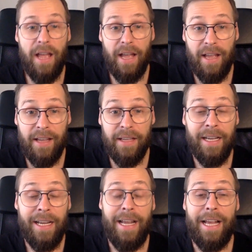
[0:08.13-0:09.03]
Hey,
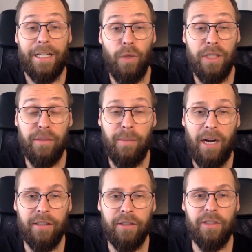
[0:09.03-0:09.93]
a quick
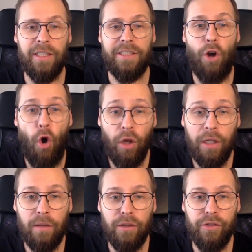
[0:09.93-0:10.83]
reminder that all
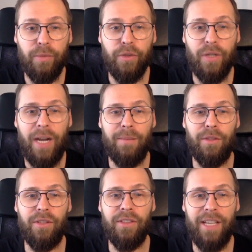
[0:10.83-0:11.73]
our
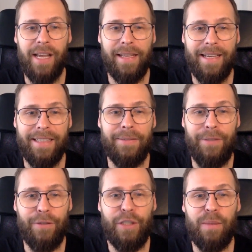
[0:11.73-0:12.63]
subscribers can get
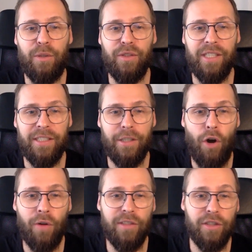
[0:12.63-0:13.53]
15%
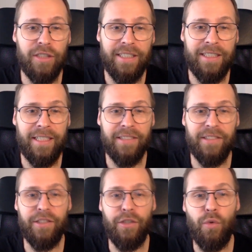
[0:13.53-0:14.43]
off their
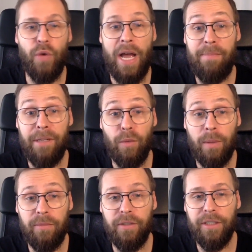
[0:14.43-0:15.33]
tickets to Epic
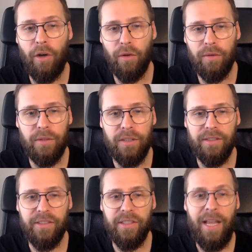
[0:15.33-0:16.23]
Web3
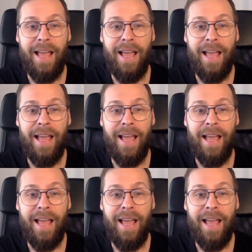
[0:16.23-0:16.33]
conference.